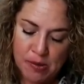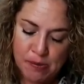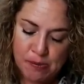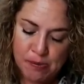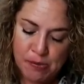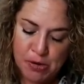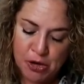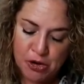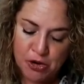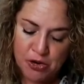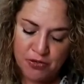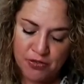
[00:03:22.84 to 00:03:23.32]

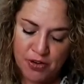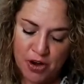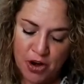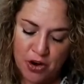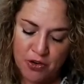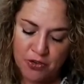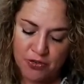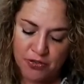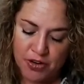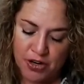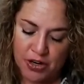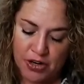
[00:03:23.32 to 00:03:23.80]
Move
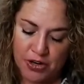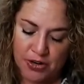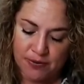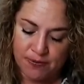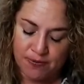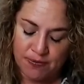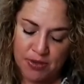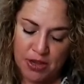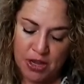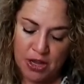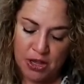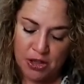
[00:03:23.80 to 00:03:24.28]

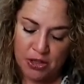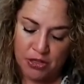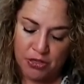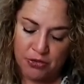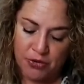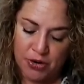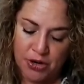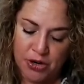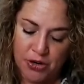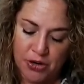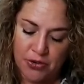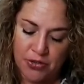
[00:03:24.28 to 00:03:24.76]
over
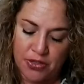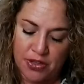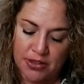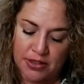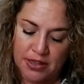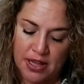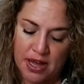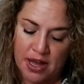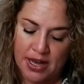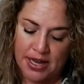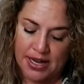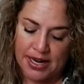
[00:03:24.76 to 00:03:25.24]
through the
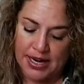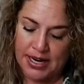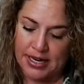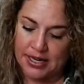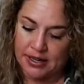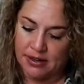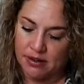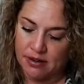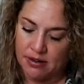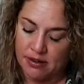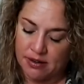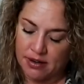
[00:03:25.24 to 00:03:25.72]

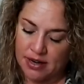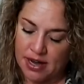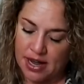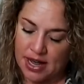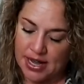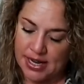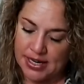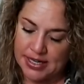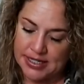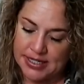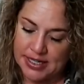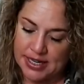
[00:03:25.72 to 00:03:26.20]
line.
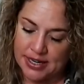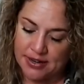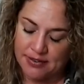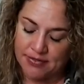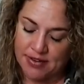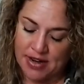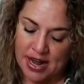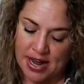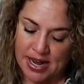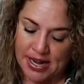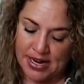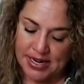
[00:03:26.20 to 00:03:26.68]
Kind of
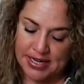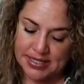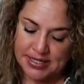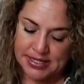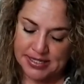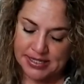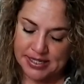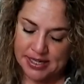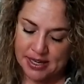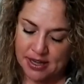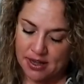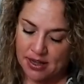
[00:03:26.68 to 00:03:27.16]

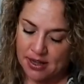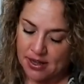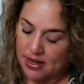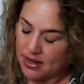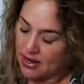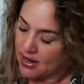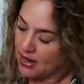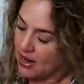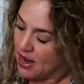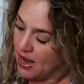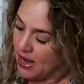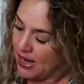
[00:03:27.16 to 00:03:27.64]
nice.
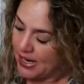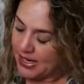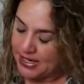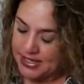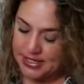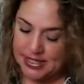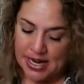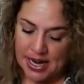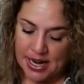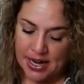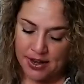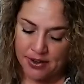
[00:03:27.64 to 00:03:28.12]

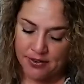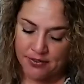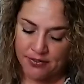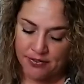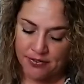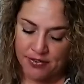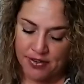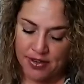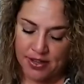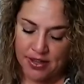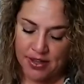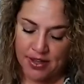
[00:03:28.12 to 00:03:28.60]
Kind of
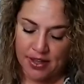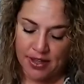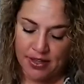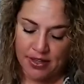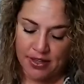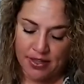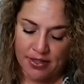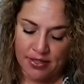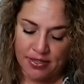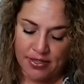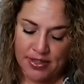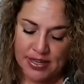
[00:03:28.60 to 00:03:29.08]

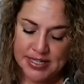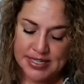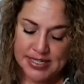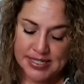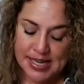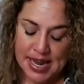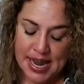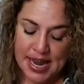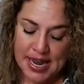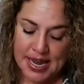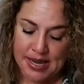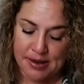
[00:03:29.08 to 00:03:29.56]
the
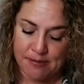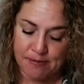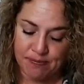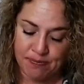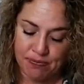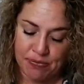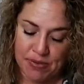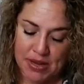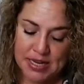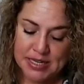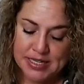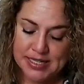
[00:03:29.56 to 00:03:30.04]
same,
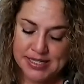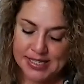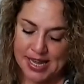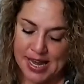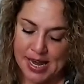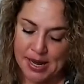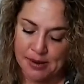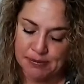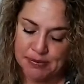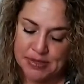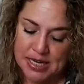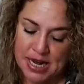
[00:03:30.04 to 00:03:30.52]

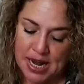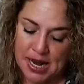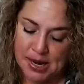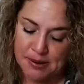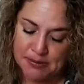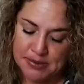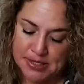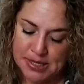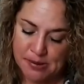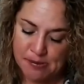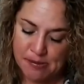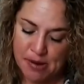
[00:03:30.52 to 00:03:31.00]
same
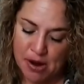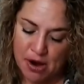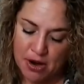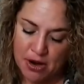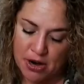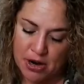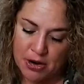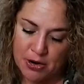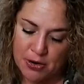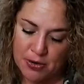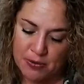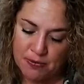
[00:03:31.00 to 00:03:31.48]
time
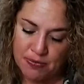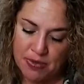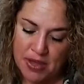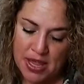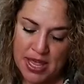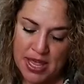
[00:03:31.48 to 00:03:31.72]
tomorrow.